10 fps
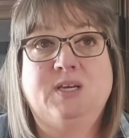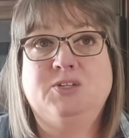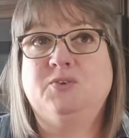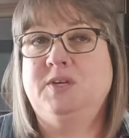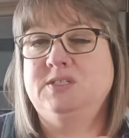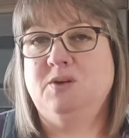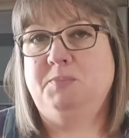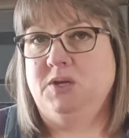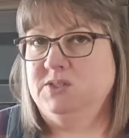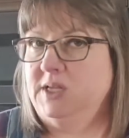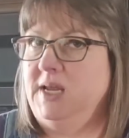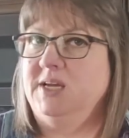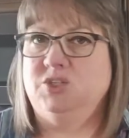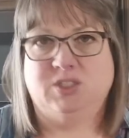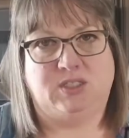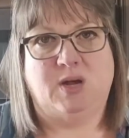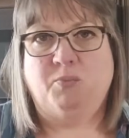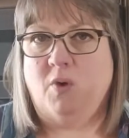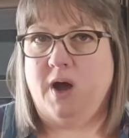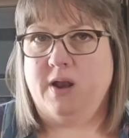So these are meals that he can just
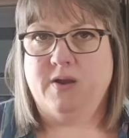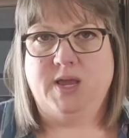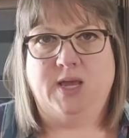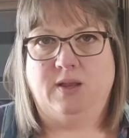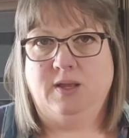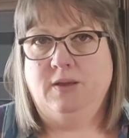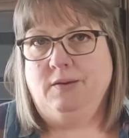dump water in